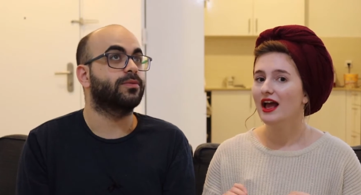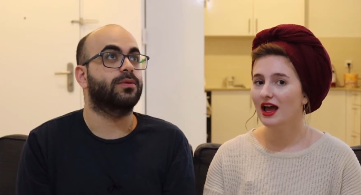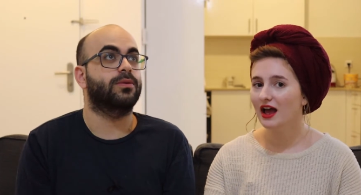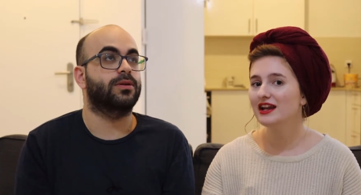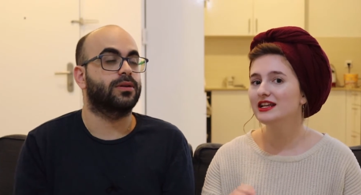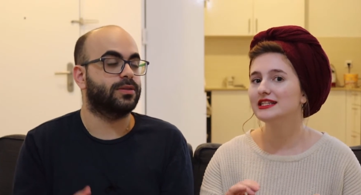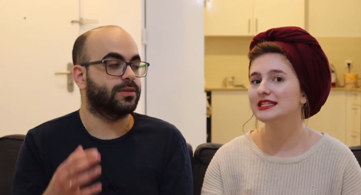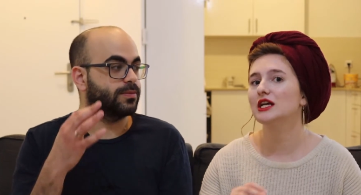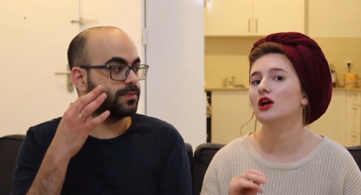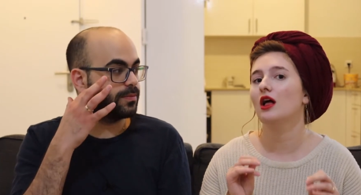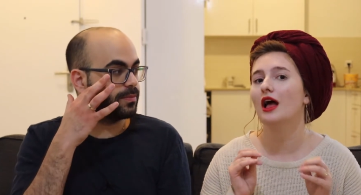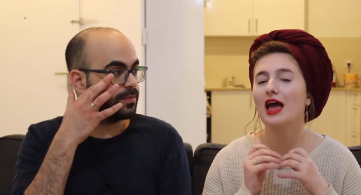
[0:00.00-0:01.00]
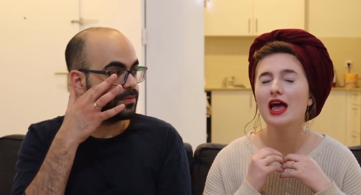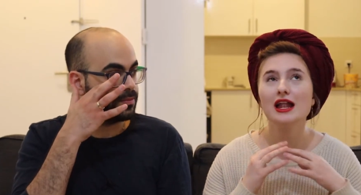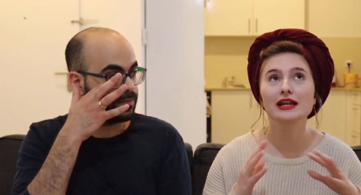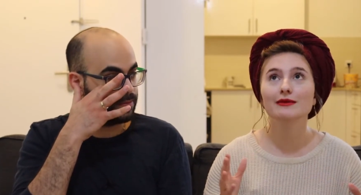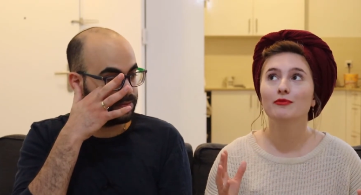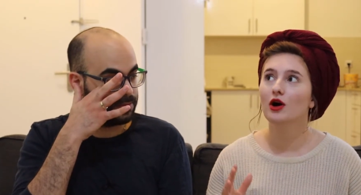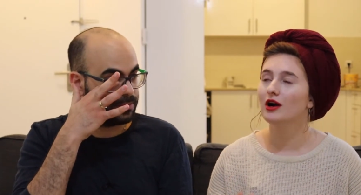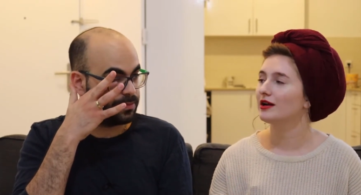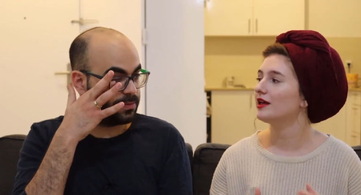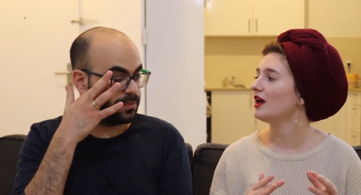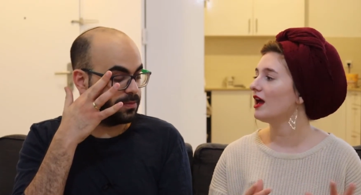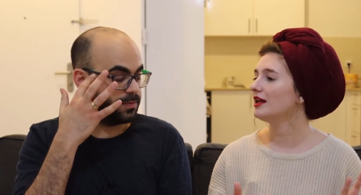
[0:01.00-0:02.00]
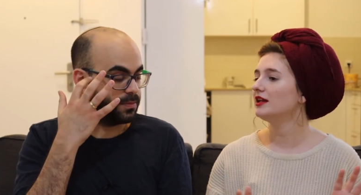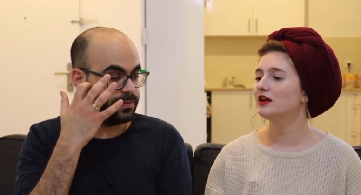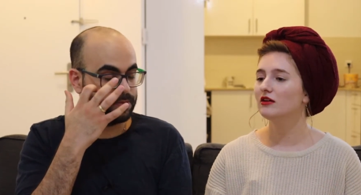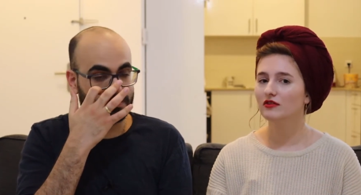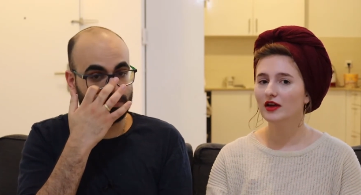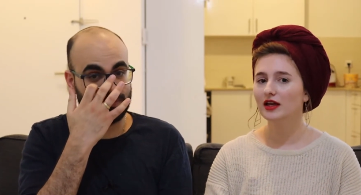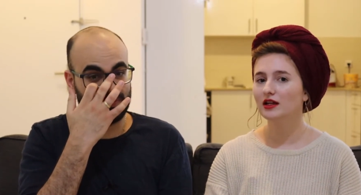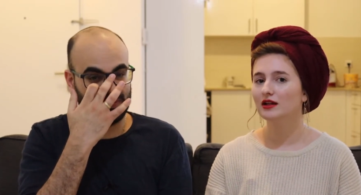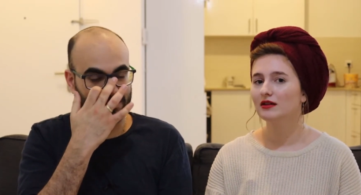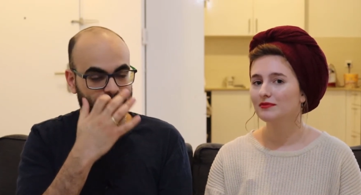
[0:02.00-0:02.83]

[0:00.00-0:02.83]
Speaker 1: any party, any event,